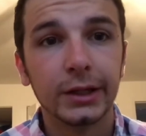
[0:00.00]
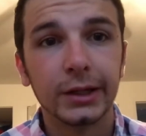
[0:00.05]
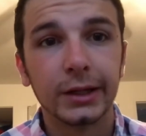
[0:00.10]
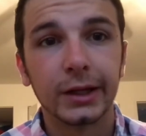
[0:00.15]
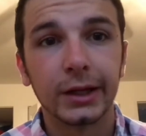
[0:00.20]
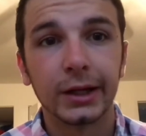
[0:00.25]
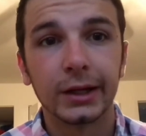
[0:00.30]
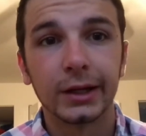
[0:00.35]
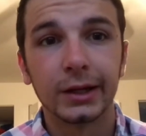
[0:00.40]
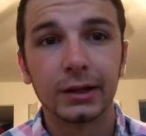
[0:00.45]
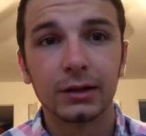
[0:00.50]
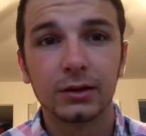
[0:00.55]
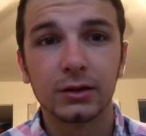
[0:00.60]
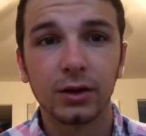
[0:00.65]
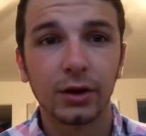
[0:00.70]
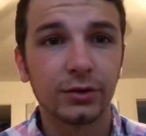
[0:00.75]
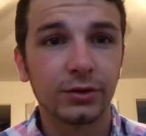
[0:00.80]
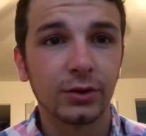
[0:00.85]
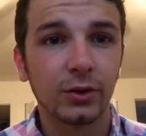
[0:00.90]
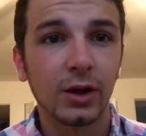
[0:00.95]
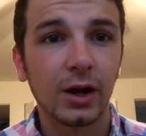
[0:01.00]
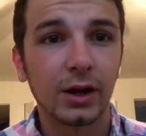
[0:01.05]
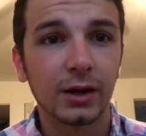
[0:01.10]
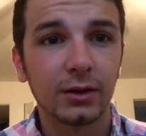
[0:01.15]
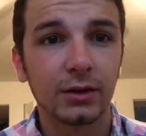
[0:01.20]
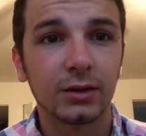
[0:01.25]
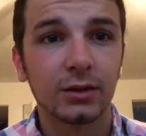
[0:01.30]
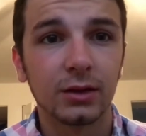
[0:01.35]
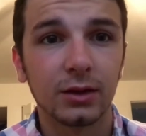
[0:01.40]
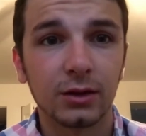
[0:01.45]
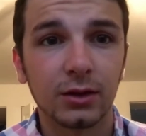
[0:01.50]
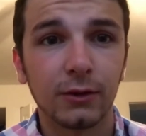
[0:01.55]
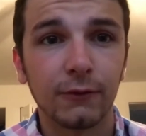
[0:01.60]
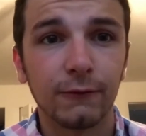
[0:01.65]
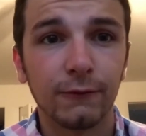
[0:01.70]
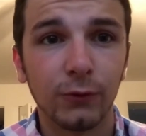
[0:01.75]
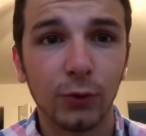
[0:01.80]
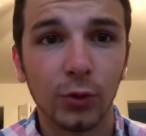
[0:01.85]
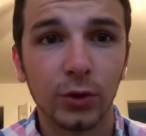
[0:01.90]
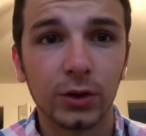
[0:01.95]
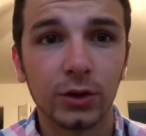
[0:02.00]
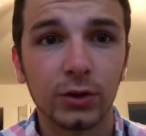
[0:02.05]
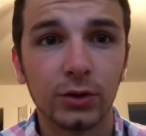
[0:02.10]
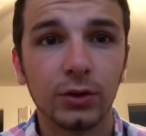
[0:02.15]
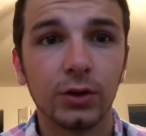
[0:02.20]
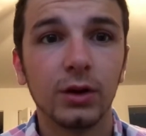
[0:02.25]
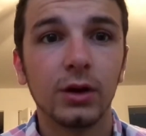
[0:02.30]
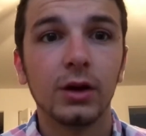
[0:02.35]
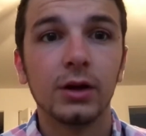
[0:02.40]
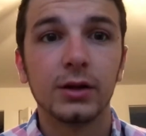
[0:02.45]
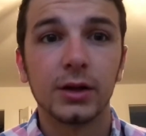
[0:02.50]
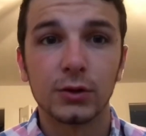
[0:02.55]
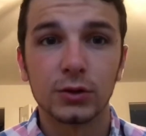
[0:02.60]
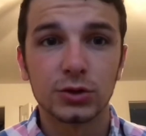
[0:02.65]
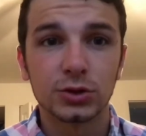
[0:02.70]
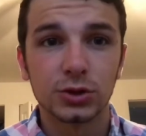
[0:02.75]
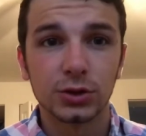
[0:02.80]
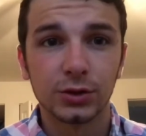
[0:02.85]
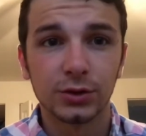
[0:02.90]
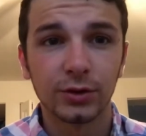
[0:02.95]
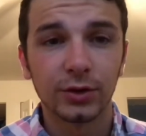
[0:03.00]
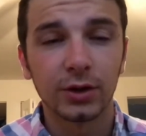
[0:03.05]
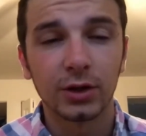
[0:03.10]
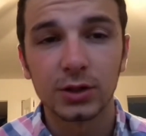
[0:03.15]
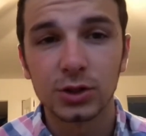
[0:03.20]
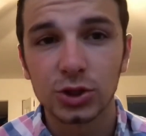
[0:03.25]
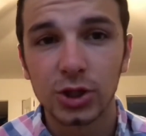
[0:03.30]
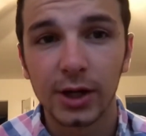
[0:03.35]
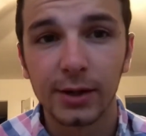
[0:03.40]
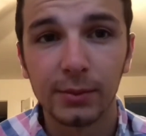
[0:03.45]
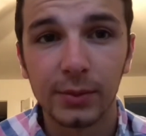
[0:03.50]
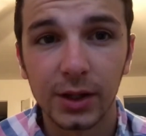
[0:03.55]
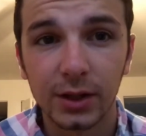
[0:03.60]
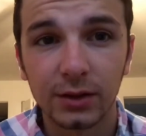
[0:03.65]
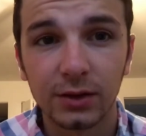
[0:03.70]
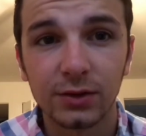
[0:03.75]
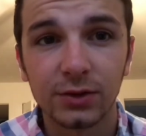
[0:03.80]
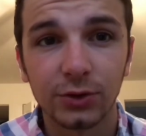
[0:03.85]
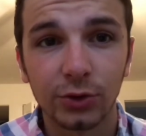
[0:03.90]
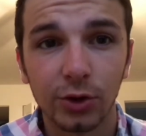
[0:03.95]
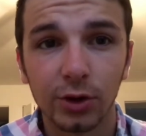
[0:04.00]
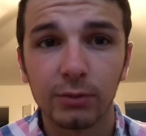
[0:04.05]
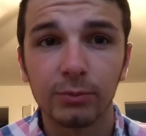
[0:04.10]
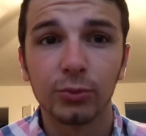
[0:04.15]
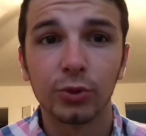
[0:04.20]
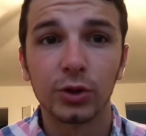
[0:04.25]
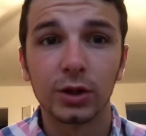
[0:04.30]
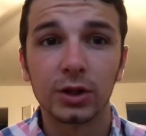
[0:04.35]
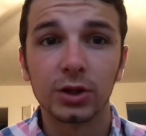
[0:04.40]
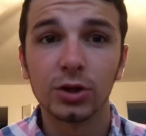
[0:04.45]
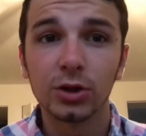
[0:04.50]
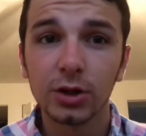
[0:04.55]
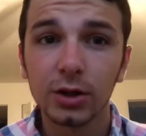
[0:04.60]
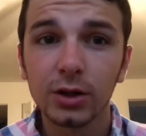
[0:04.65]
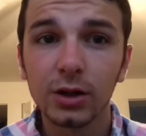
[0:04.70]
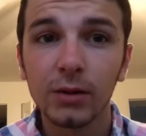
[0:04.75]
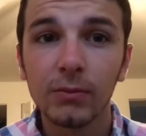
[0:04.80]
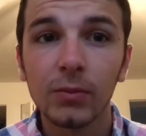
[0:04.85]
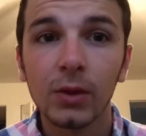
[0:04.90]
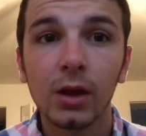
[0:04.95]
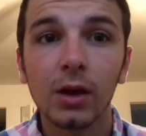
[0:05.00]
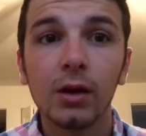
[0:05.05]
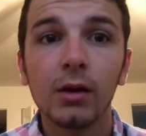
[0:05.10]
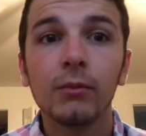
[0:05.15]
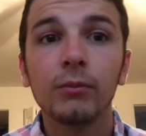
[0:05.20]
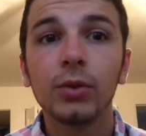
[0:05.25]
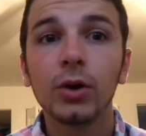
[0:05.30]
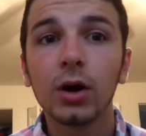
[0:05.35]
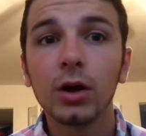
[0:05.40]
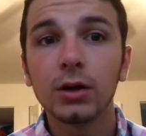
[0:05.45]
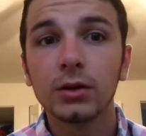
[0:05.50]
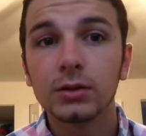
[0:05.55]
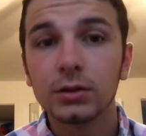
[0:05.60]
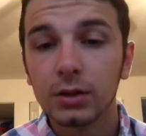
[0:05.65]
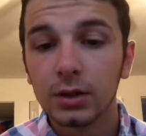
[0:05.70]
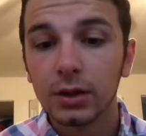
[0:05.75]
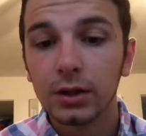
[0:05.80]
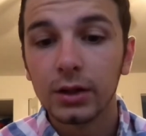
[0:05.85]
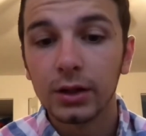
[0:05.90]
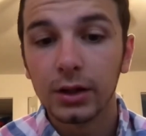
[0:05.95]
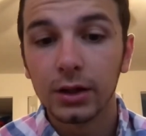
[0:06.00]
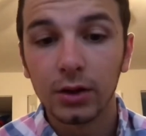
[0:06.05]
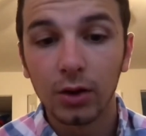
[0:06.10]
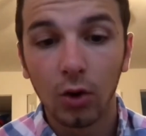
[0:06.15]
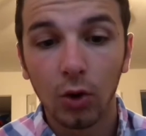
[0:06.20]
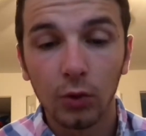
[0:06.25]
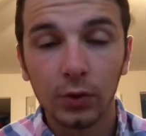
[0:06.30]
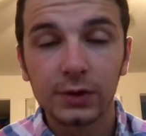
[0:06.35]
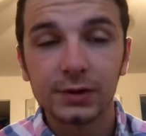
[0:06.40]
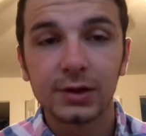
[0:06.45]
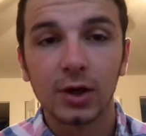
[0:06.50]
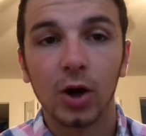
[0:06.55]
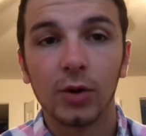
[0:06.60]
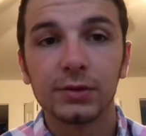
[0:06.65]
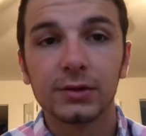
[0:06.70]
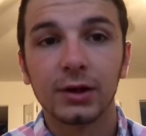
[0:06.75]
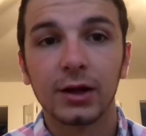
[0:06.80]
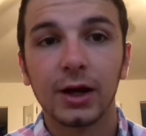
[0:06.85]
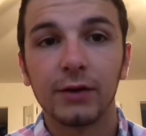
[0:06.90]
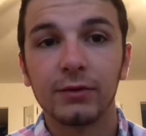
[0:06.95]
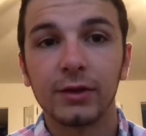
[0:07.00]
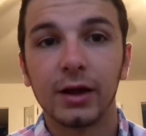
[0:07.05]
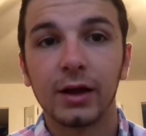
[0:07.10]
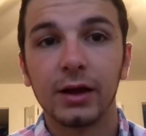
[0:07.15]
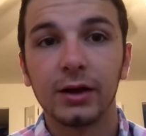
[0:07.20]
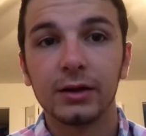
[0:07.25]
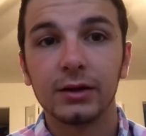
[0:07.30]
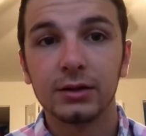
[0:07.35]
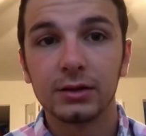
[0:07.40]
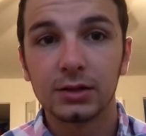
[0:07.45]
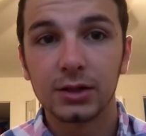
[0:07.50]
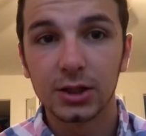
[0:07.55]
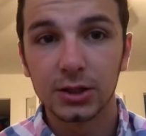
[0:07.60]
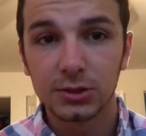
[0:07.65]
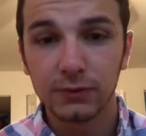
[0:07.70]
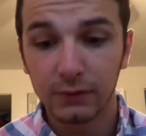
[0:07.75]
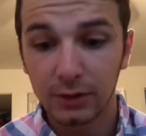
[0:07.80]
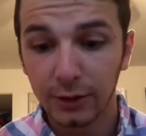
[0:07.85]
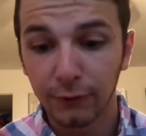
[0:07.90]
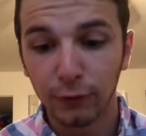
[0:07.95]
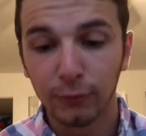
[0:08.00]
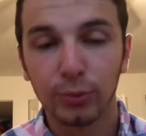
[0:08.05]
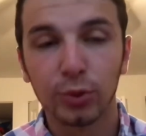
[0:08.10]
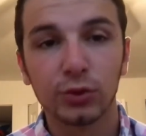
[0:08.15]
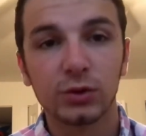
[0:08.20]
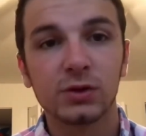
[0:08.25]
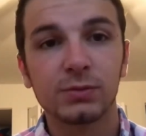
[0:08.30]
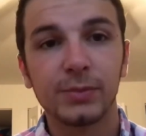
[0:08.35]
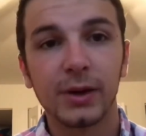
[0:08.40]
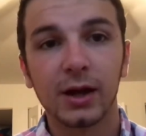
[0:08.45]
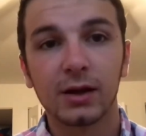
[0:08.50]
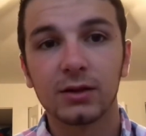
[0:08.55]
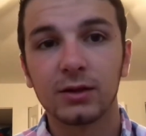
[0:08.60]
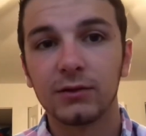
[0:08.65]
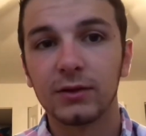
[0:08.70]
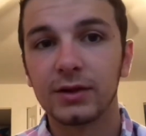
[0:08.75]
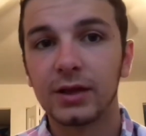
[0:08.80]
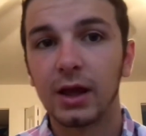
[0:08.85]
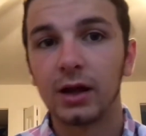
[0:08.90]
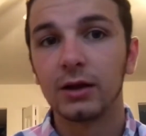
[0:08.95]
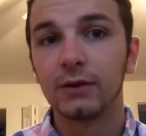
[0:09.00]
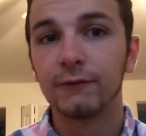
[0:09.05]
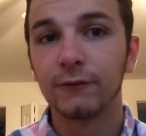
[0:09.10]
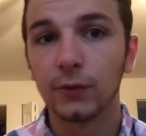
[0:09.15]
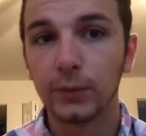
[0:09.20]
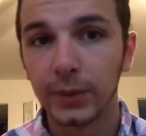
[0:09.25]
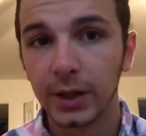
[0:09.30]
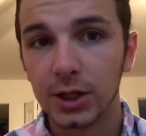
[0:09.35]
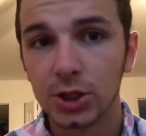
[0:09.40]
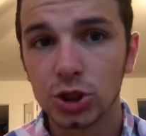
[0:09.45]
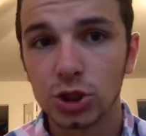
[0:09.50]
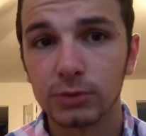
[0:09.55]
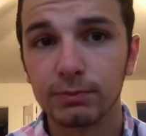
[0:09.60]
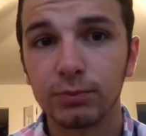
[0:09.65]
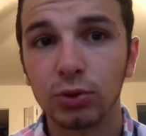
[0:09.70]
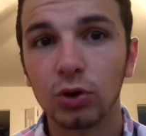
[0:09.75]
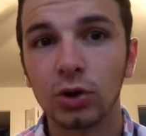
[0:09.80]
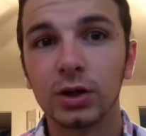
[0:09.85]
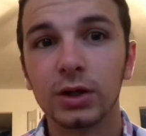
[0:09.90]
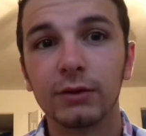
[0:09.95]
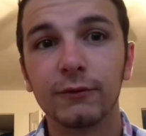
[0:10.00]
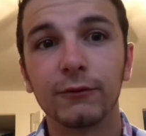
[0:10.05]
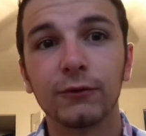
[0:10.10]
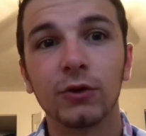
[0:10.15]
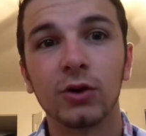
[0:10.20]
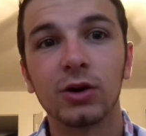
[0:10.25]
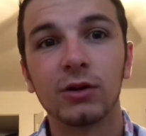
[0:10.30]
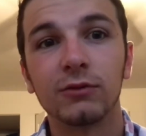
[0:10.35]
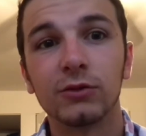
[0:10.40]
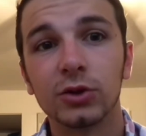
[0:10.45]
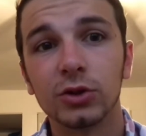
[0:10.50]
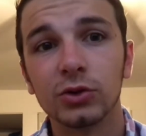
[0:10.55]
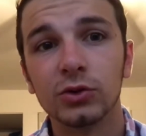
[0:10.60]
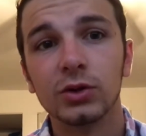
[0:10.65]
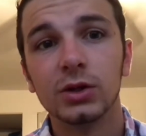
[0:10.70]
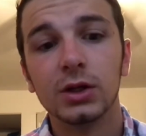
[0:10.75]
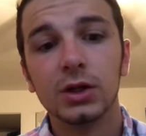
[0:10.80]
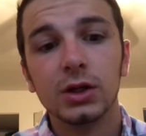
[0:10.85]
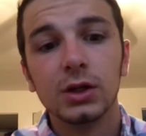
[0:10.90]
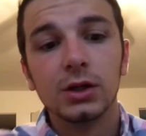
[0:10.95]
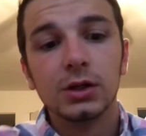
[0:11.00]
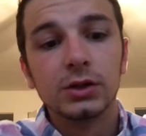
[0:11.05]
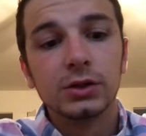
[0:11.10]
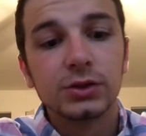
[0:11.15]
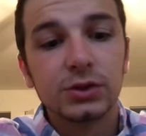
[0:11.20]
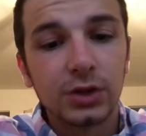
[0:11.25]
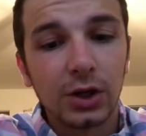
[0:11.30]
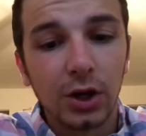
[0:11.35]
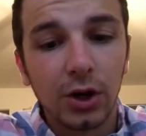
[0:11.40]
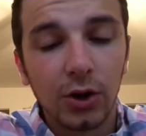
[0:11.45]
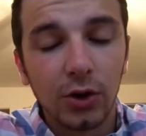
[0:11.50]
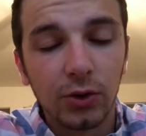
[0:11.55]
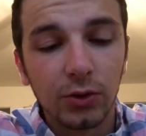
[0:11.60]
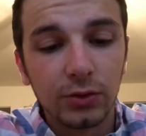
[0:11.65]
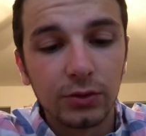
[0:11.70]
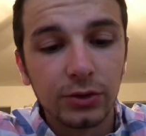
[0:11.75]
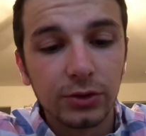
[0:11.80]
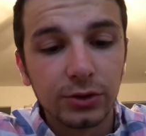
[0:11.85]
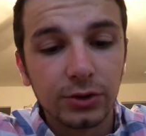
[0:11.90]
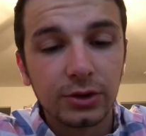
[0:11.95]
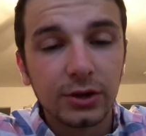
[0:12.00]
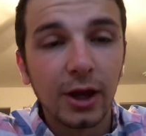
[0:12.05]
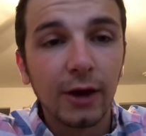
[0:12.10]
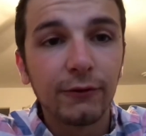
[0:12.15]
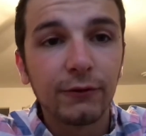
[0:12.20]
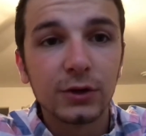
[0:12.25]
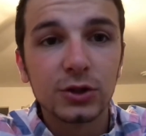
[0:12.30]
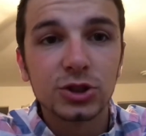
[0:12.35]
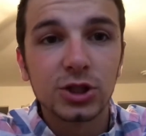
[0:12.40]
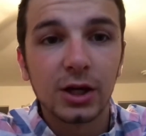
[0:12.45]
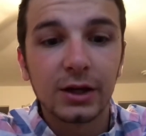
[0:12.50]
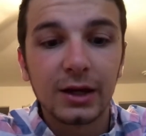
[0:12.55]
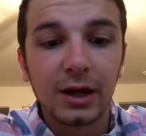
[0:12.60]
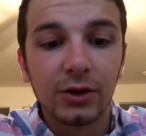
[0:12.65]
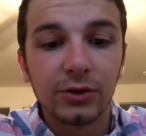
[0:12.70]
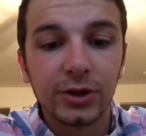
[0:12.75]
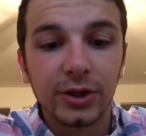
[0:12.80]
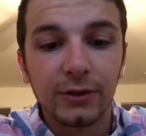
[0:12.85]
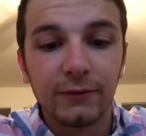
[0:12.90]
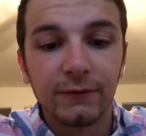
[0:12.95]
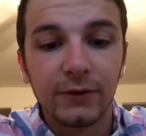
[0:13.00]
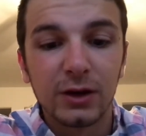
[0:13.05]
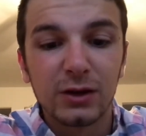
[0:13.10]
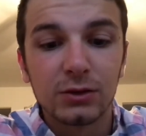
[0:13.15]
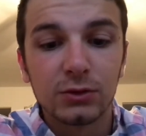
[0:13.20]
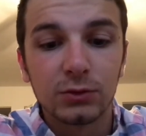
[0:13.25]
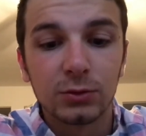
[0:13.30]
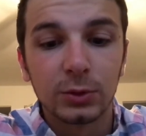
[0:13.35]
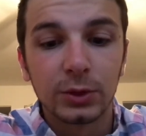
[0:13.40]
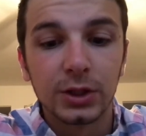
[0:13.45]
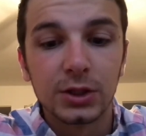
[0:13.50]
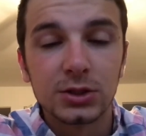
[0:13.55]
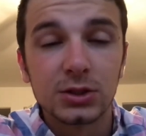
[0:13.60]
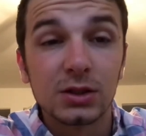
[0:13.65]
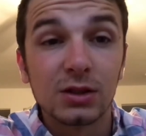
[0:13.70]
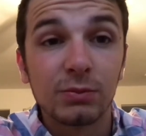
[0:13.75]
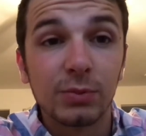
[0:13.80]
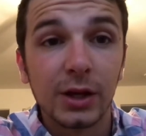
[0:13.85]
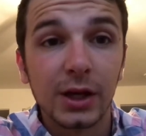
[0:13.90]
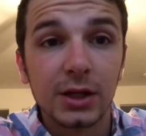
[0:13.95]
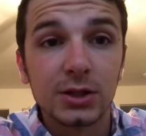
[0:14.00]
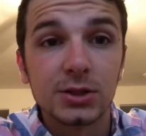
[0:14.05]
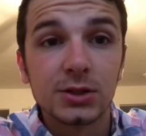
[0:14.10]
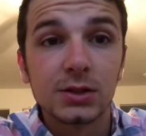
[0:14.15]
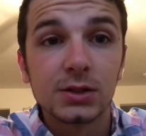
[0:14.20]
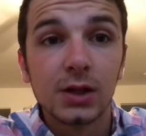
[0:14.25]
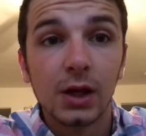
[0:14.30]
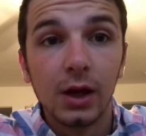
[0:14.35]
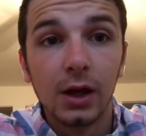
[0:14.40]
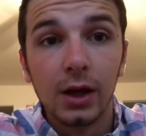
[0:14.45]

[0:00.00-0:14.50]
and it does a lot of the thinking for you. Now sure, they're going to try to make this look pretty good, but it always helps to have that different perspective and that information put in front of you. So definitely check out the investor relations pages